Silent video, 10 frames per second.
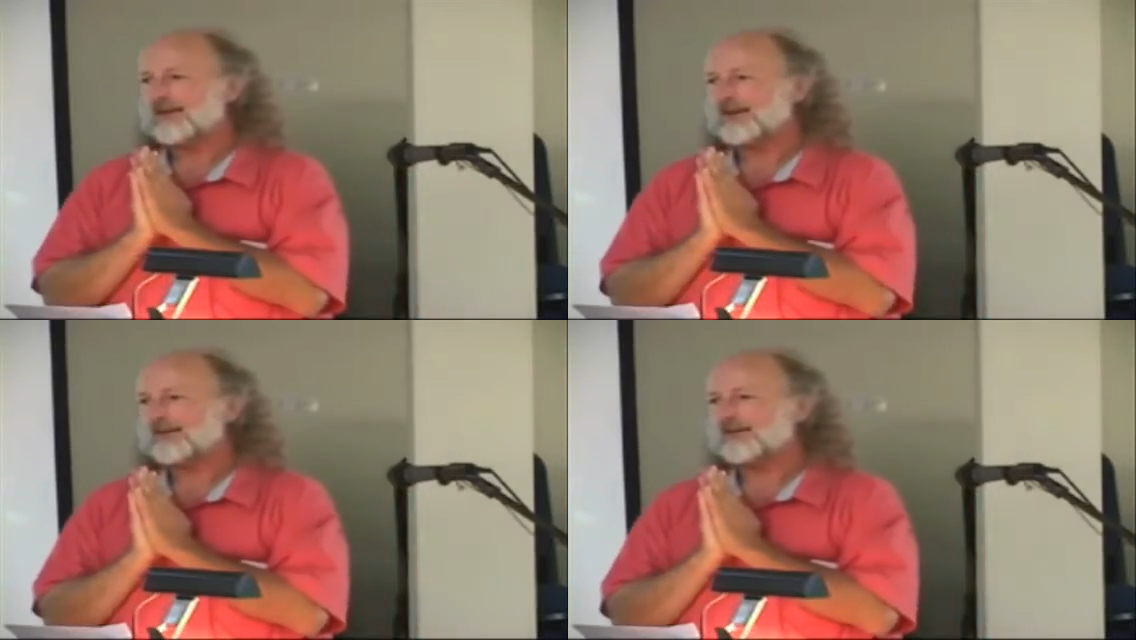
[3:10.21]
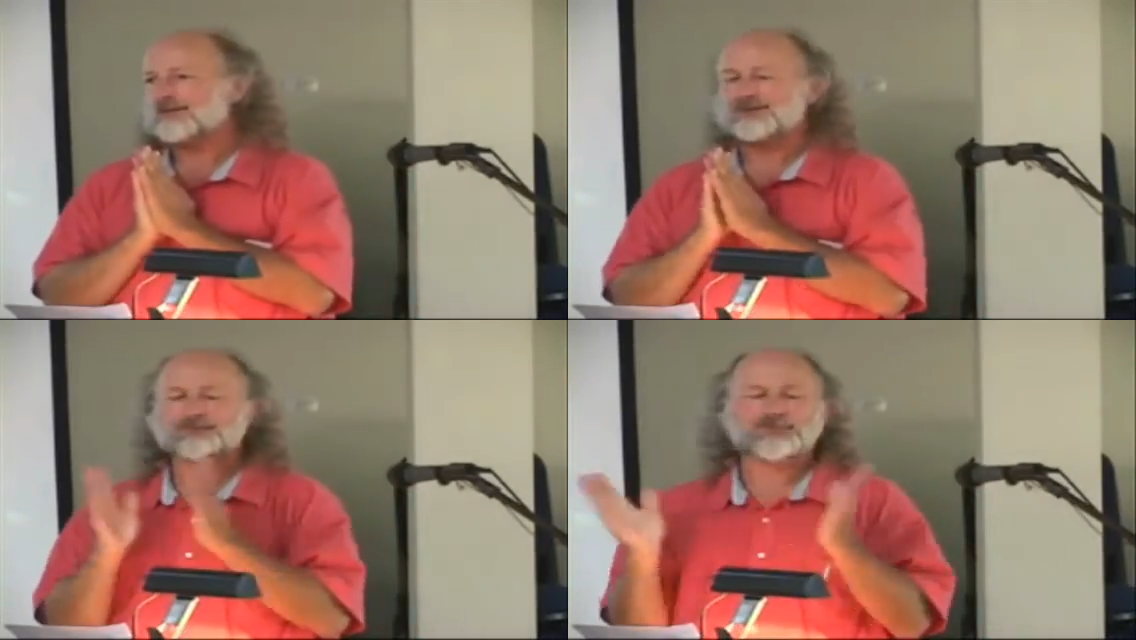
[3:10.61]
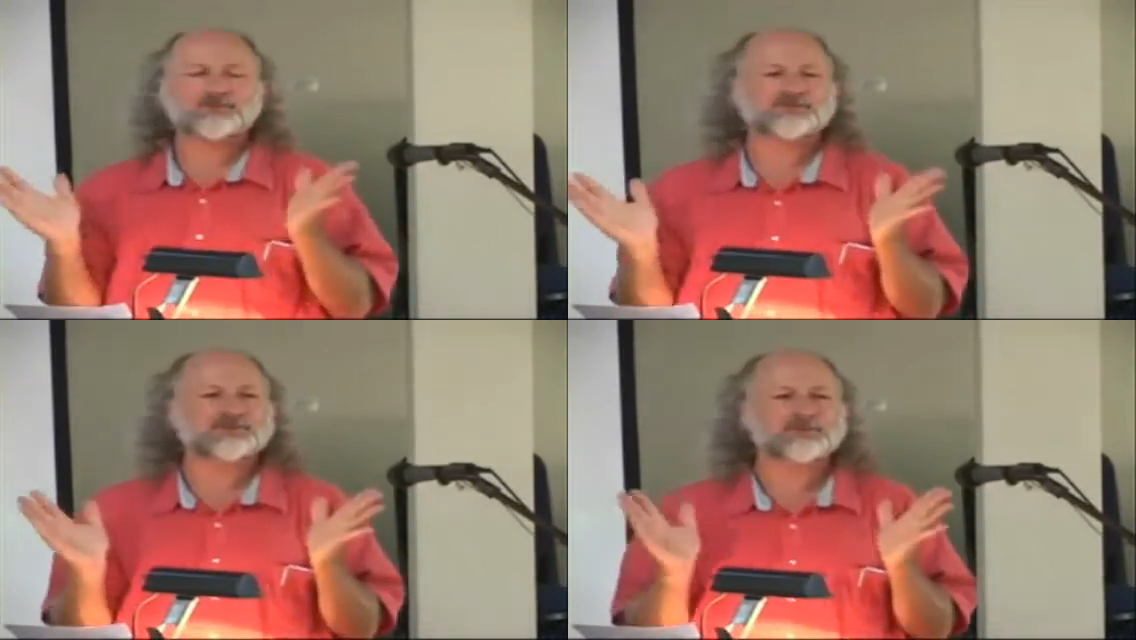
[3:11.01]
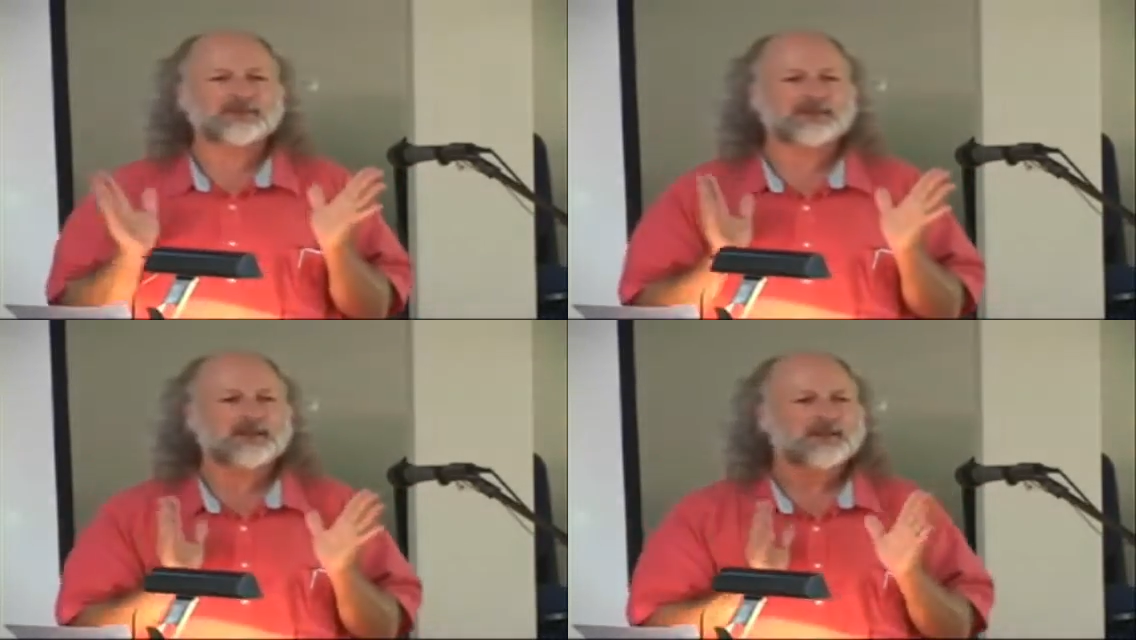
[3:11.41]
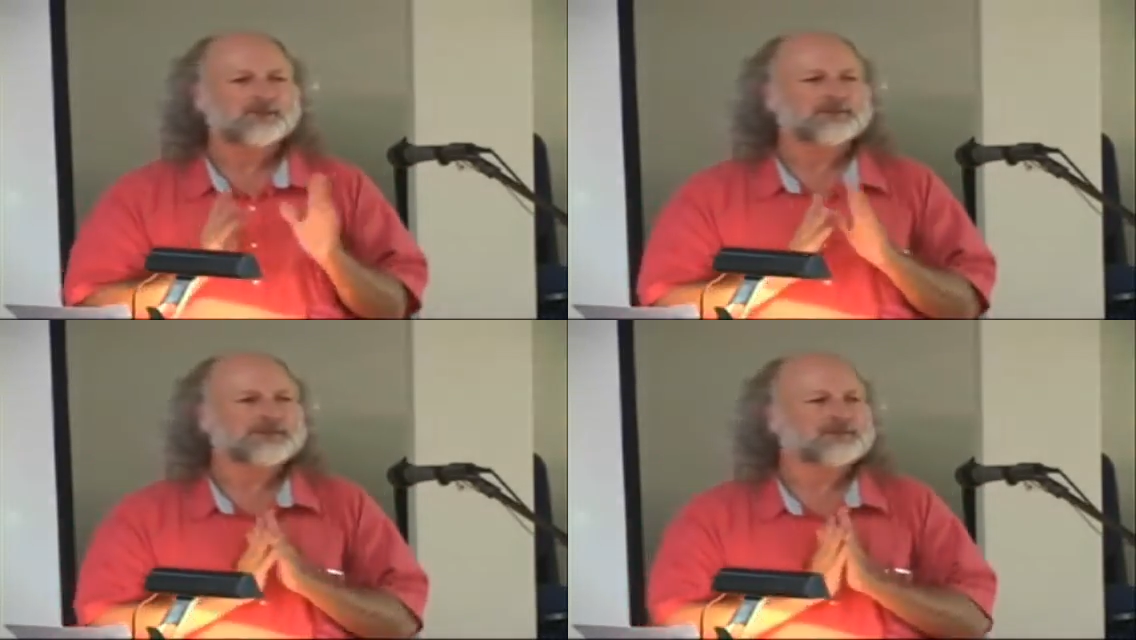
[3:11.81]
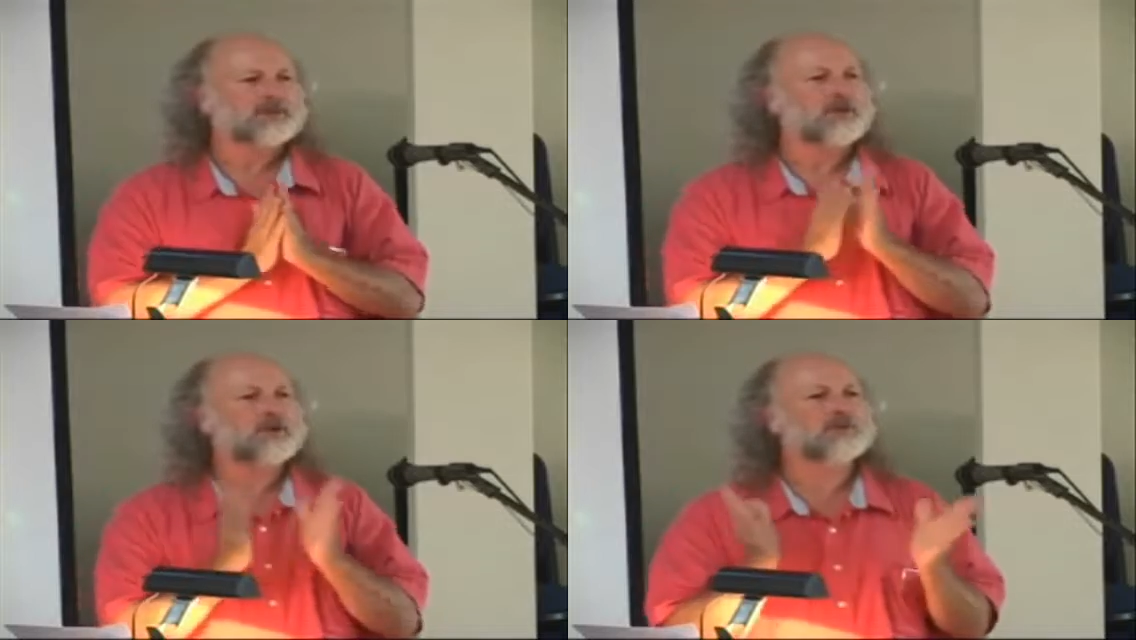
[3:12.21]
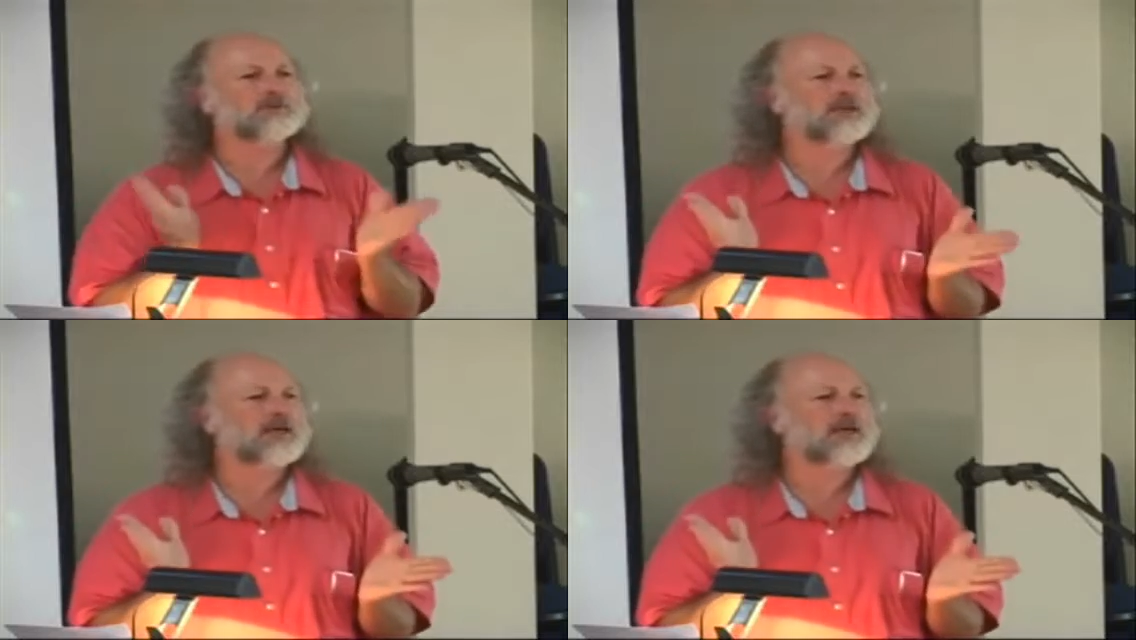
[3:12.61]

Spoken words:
that there appears to be really no